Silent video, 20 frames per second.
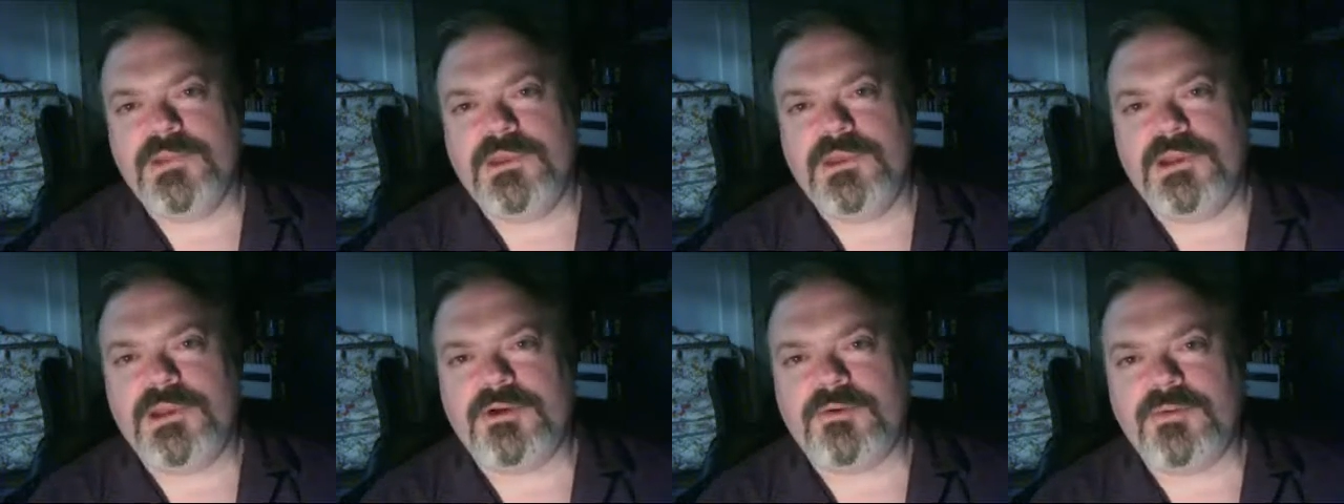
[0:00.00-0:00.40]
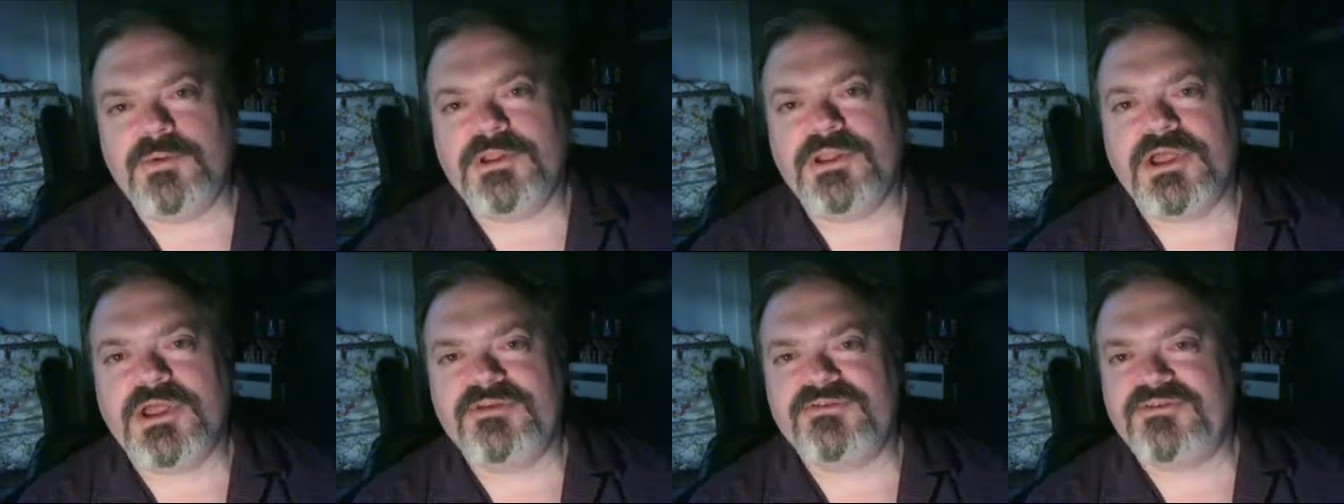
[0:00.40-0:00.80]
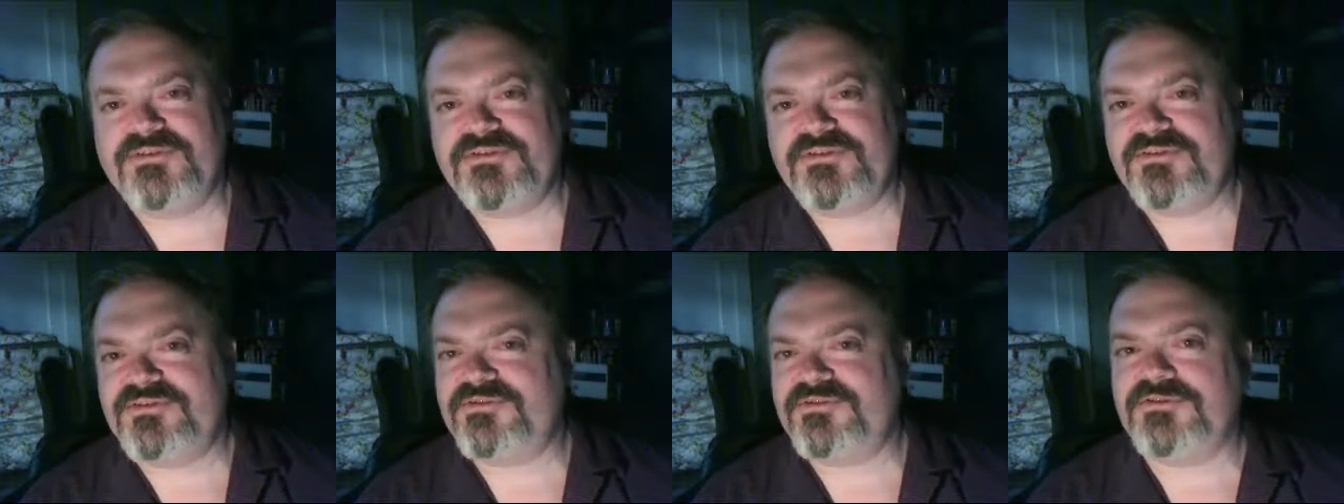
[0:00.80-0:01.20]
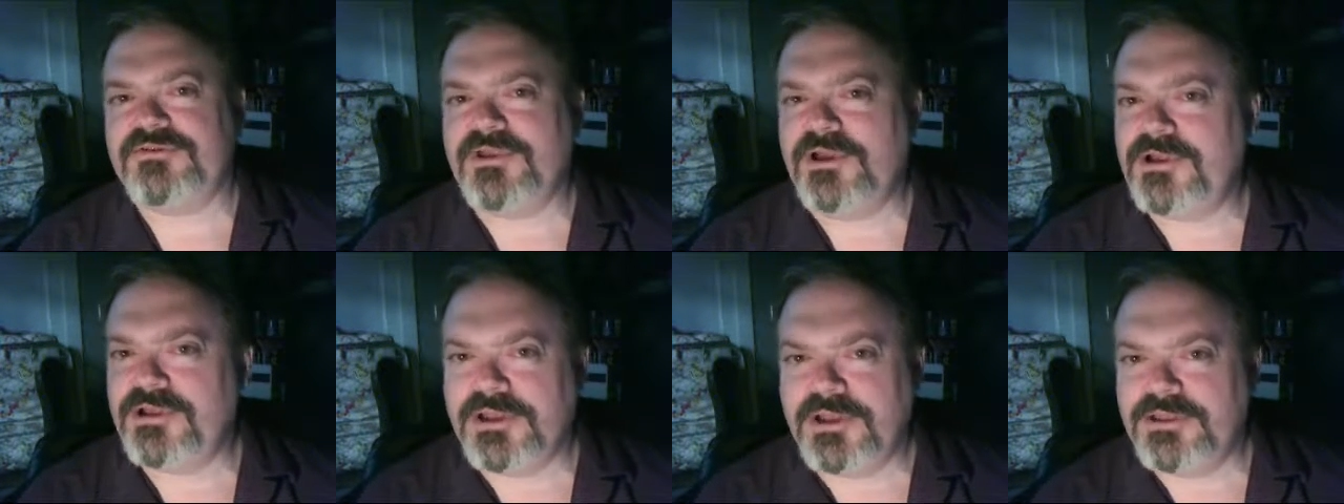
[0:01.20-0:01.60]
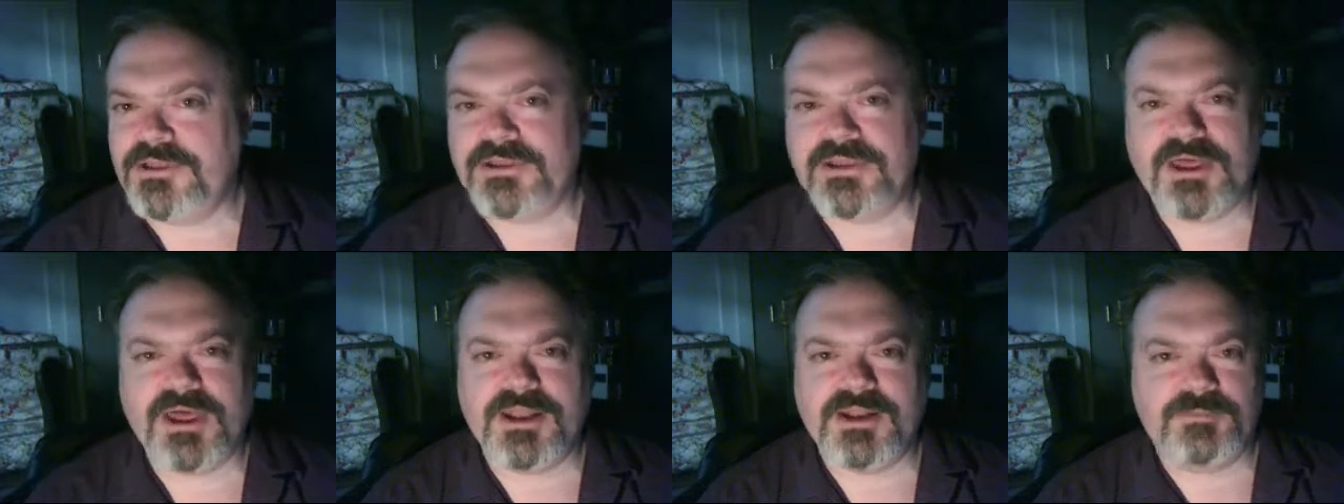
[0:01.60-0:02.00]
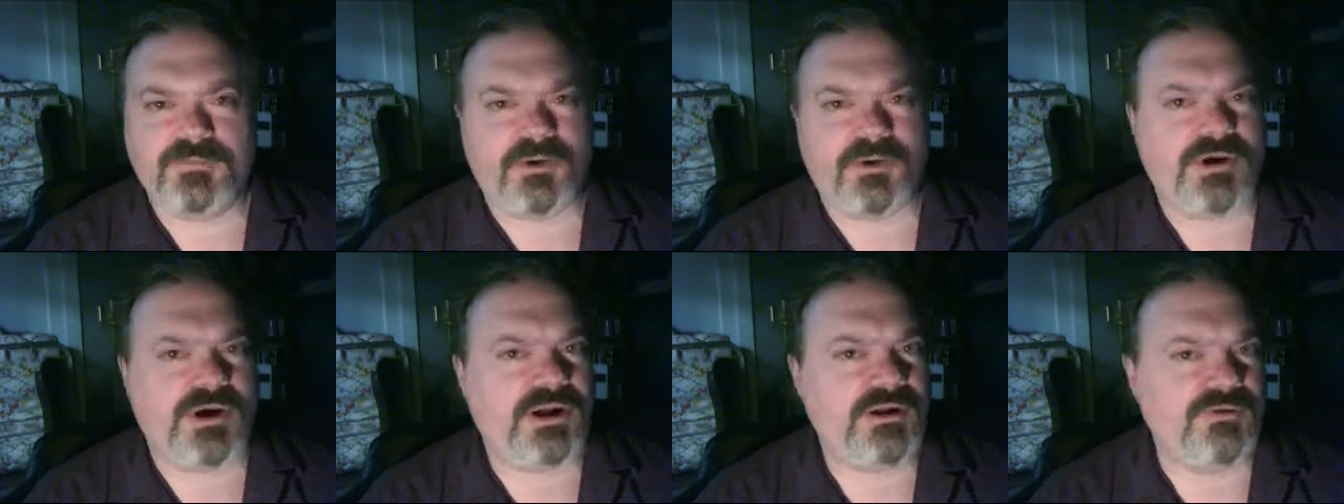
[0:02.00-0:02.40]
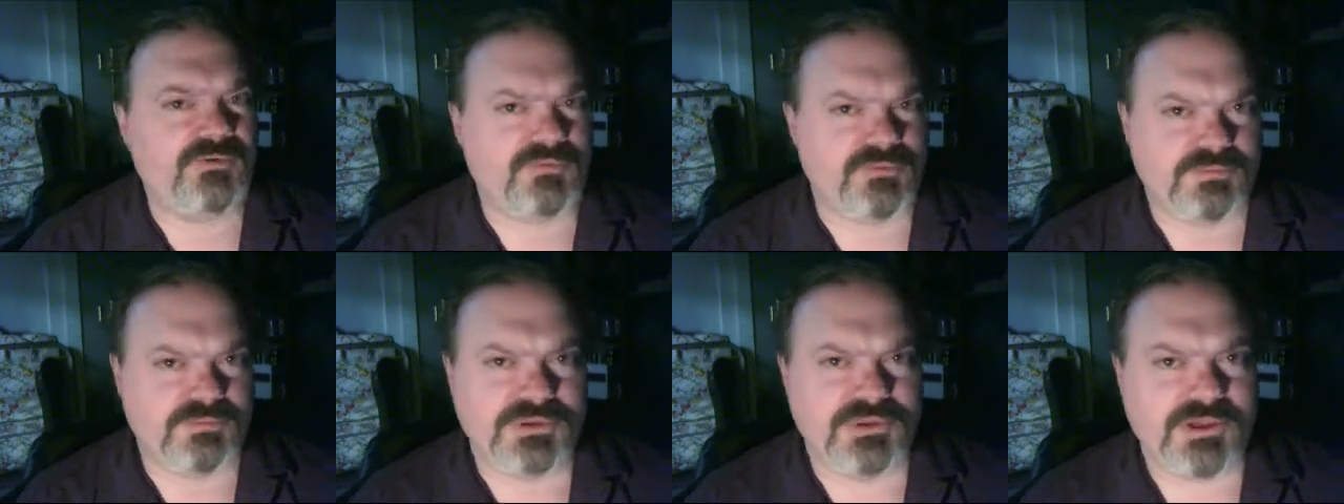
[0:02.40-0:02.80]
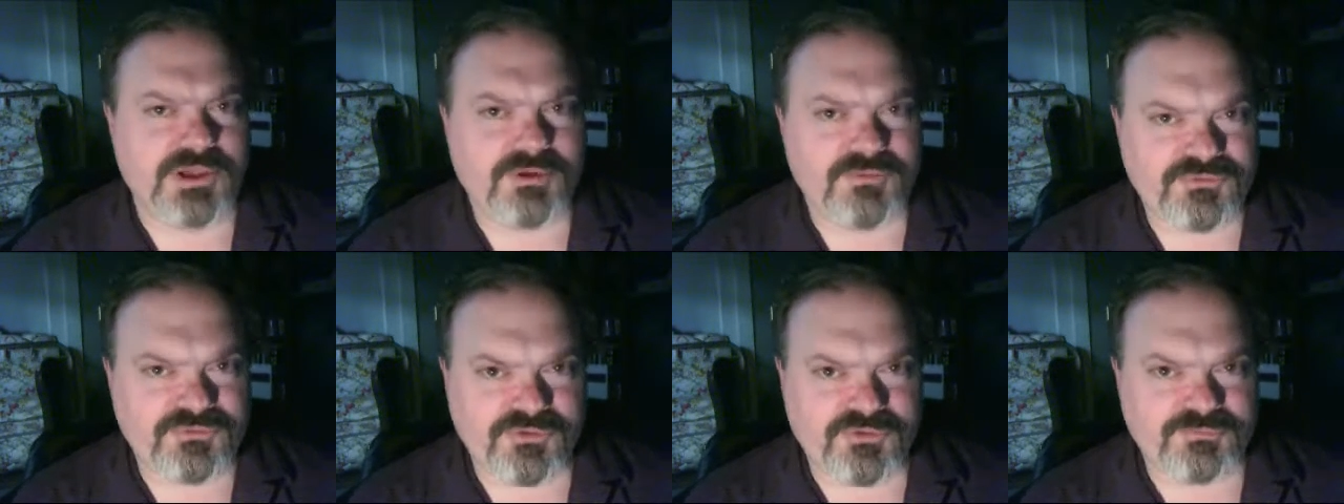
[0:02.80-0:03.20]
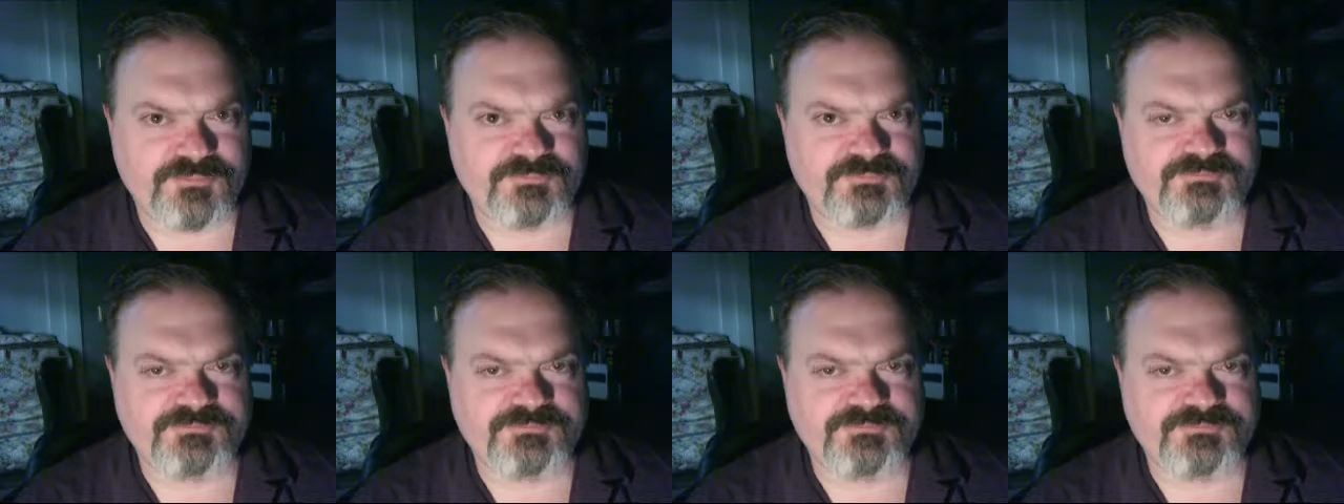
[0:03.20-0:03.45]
And I realize this is not like the kind of bar I normally go to.